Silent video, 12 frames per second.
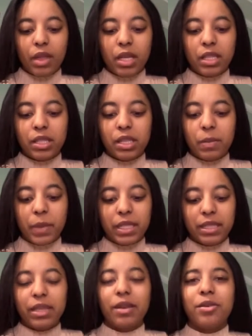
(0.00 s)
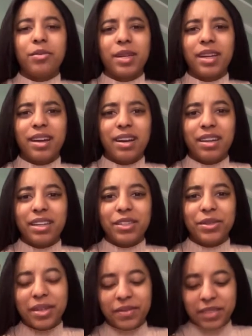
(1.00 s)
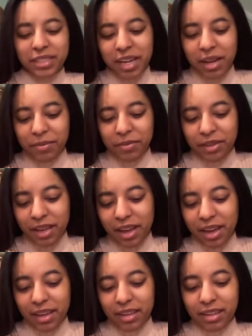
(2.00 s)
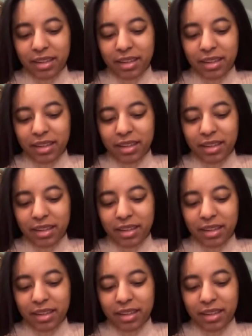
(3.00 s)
Some might say, oh my God, I don't have the time for that.